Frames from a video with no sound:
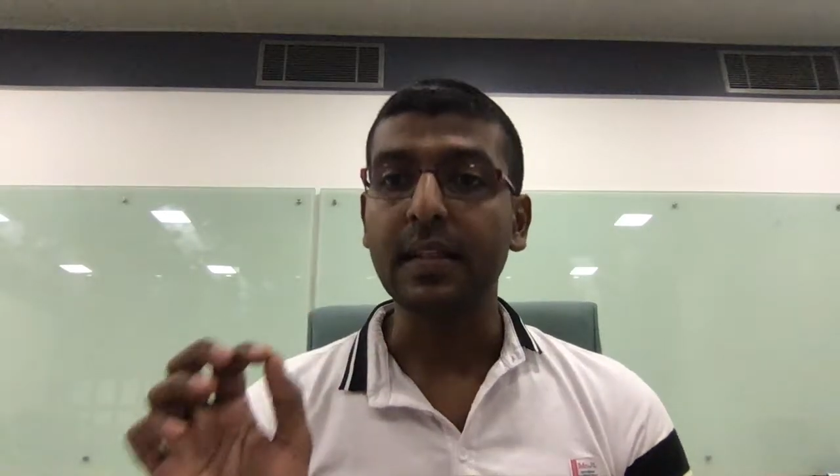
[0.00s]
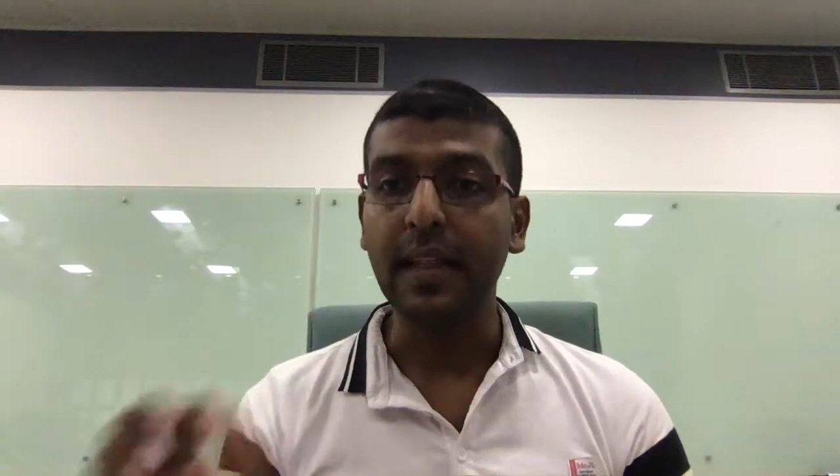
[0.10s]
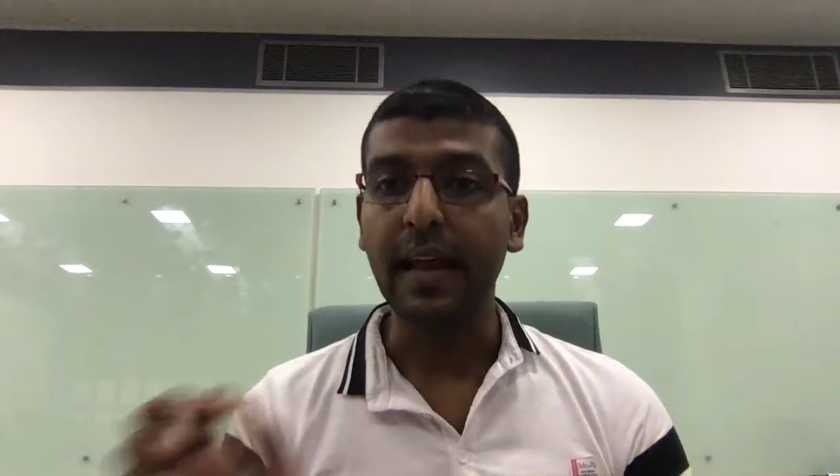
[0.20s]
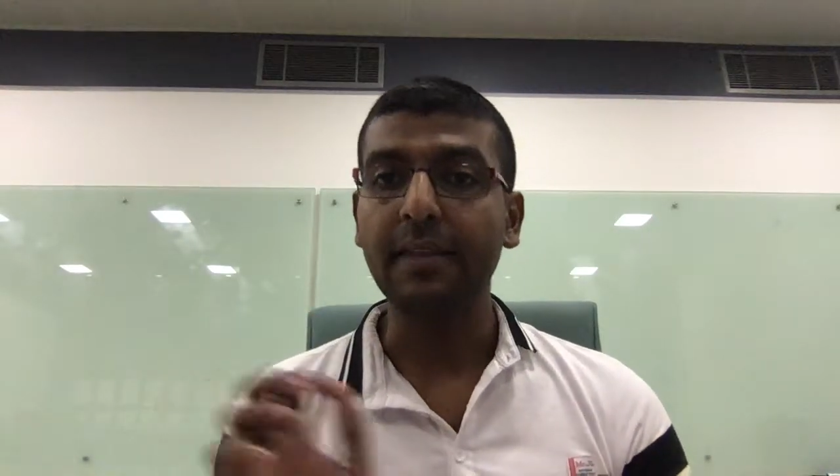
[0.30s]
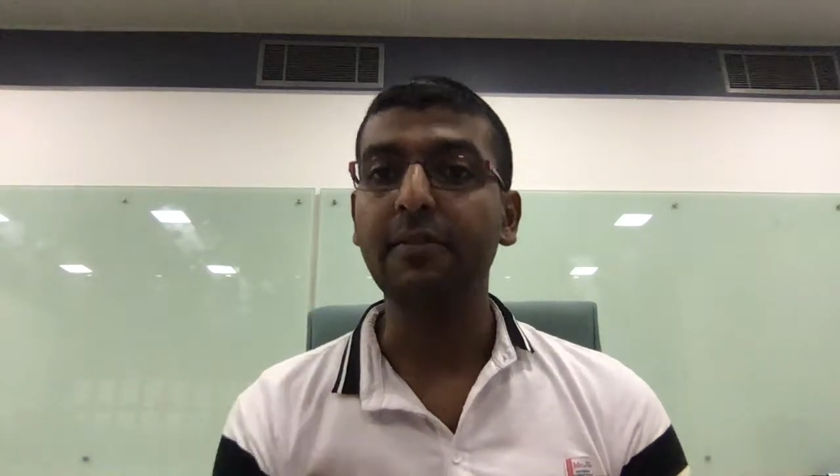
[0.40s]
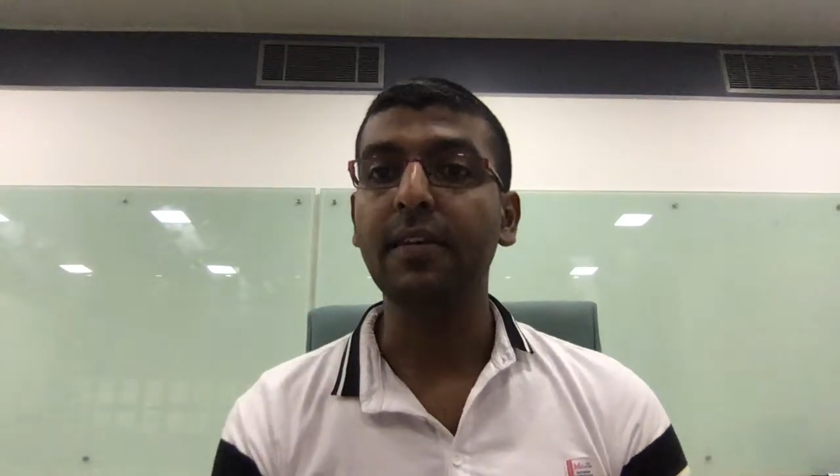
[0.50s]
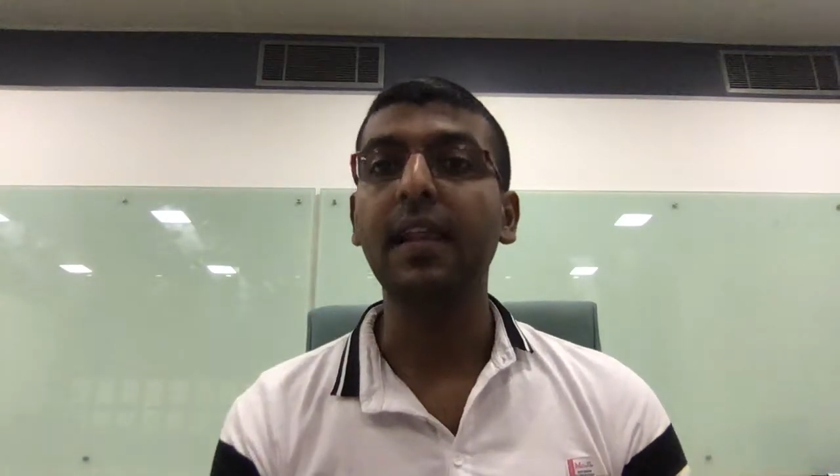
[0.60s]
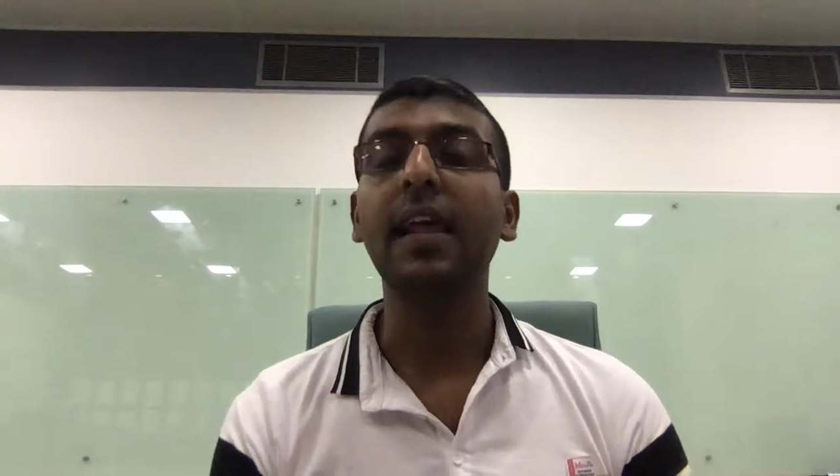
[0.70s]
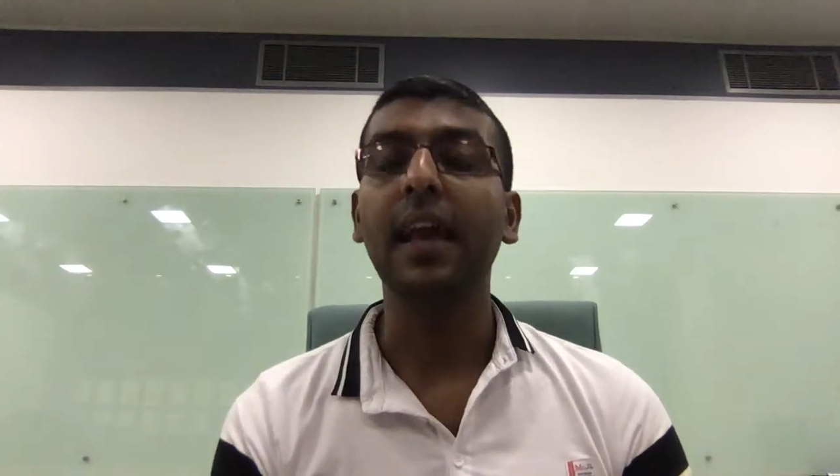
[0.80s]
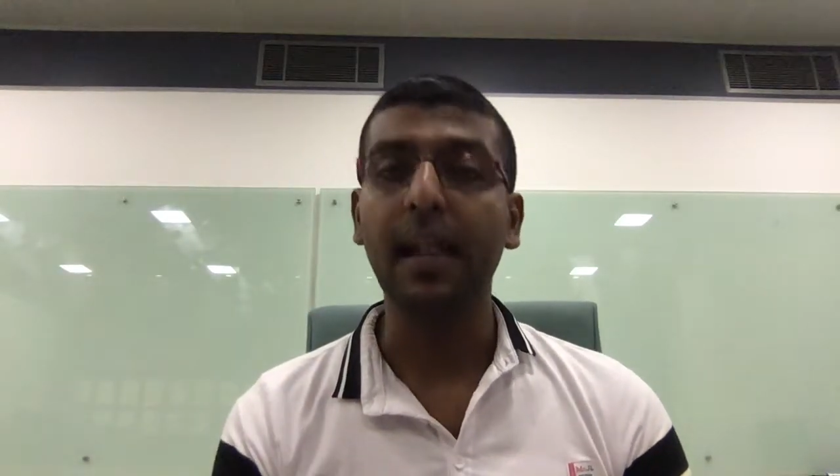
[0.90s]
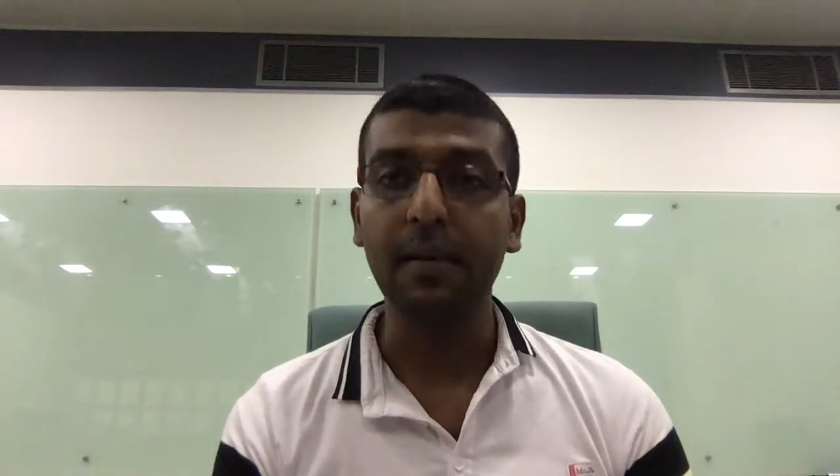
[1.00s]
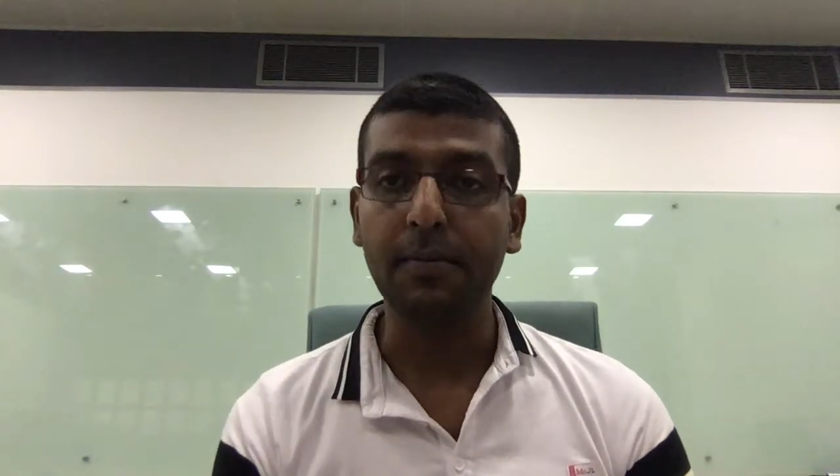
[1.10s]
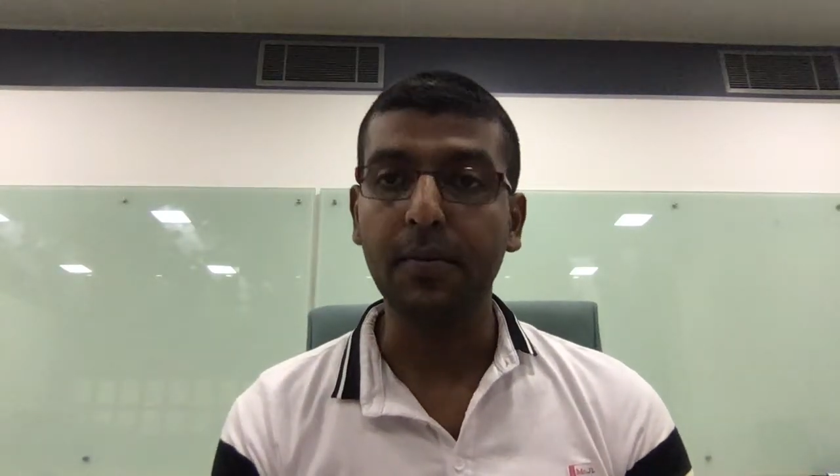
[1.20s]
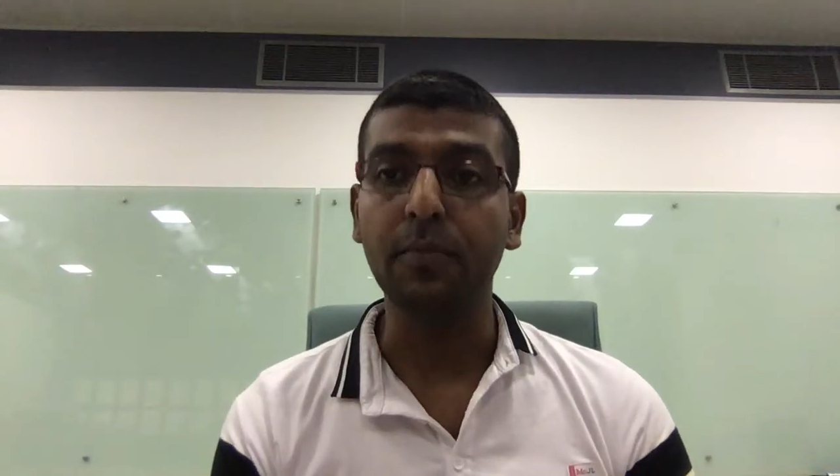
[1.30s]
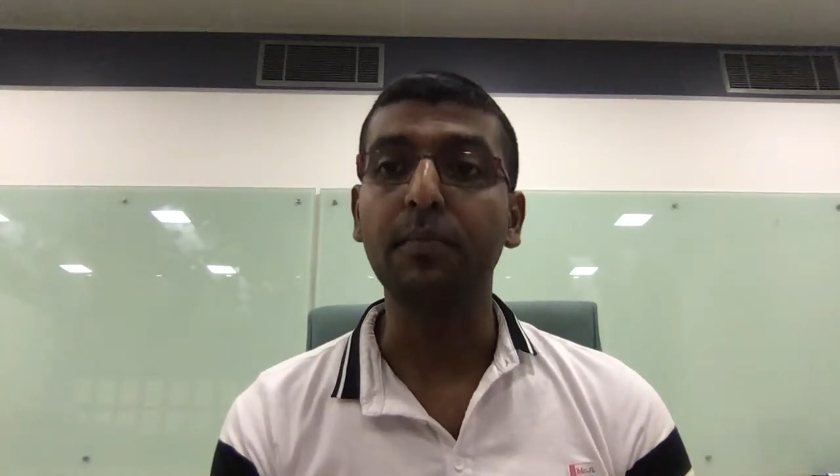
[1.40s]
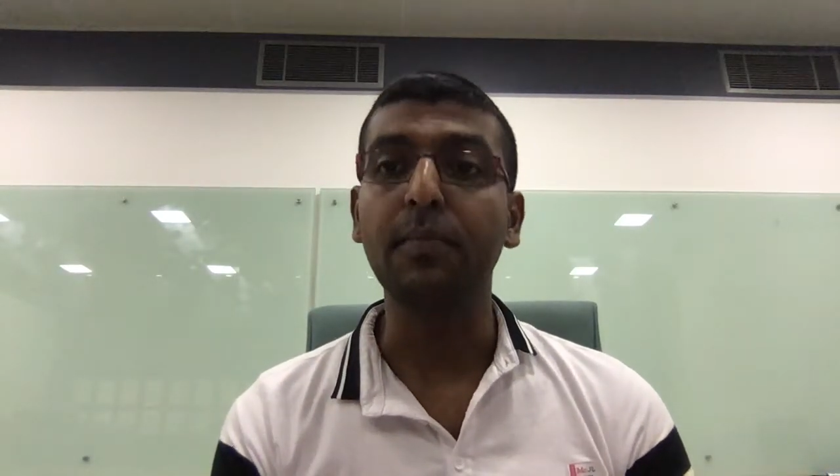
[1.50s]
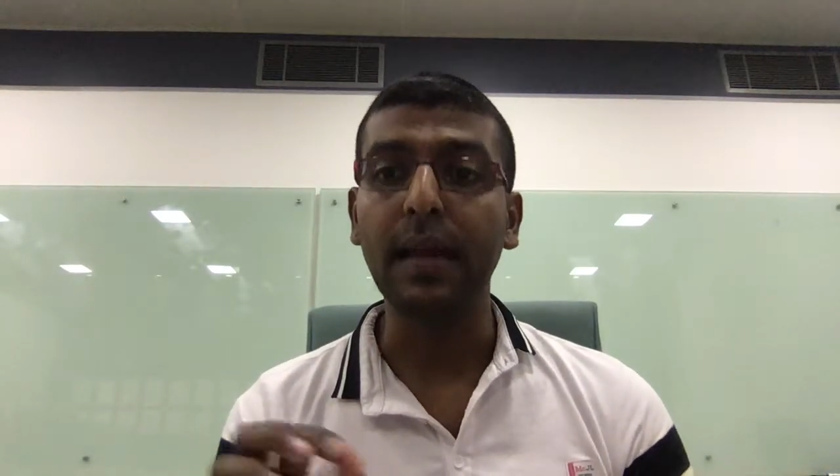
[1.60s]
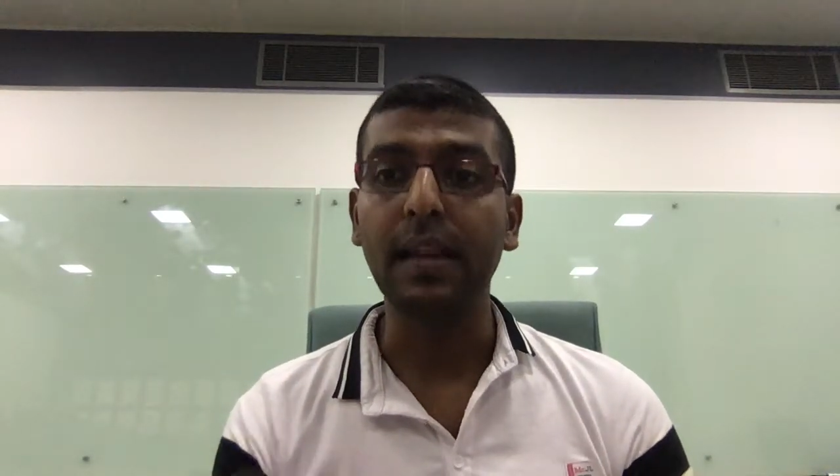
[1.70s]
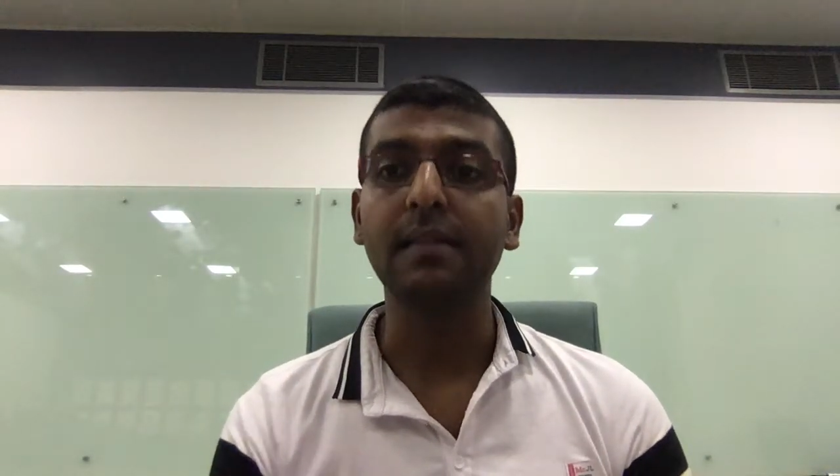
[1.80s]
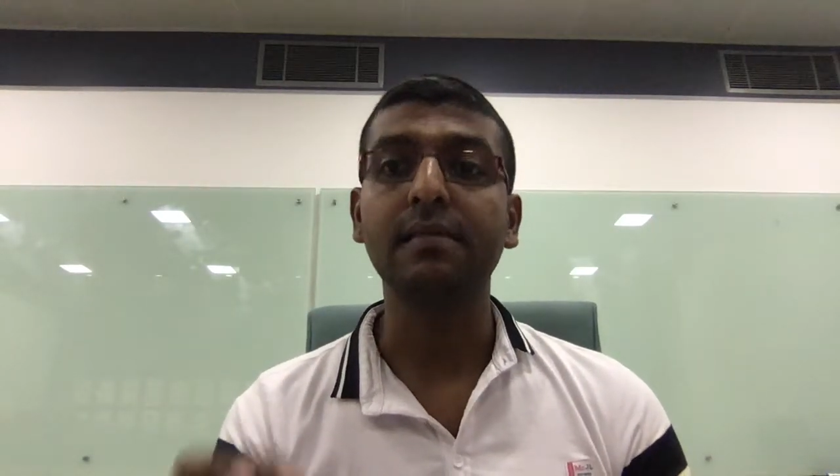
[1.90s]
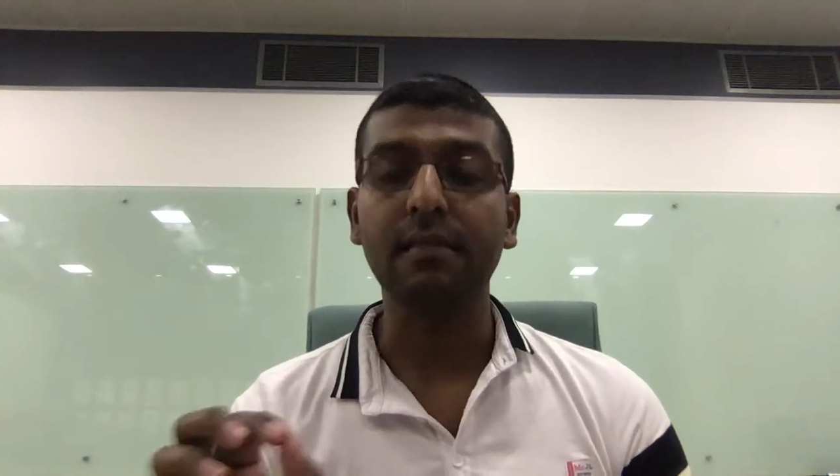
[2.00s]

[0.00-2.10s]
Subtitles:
that will help to build